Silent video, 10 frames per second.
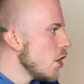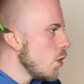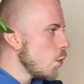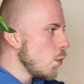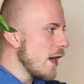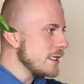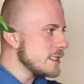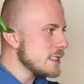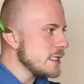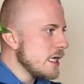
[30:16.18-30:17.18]

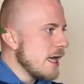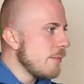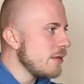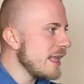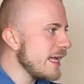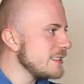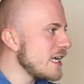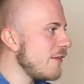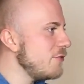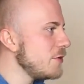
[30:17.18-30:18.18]
What plant
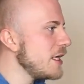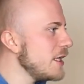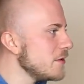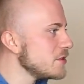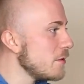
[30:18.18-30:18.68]
have you killed